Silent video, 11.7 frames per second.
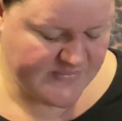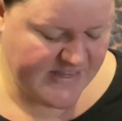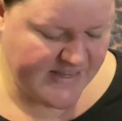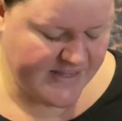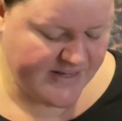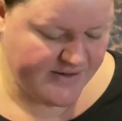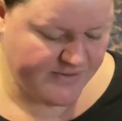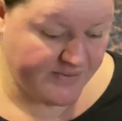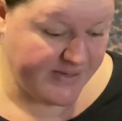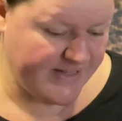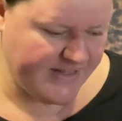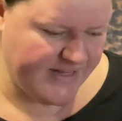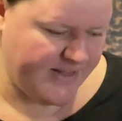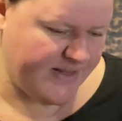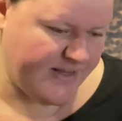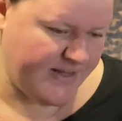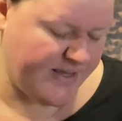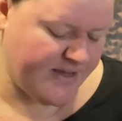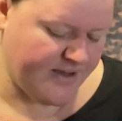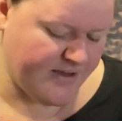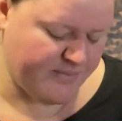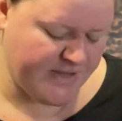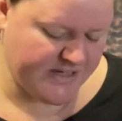And really, like,
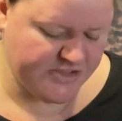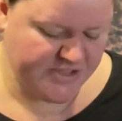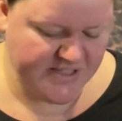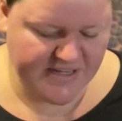actually,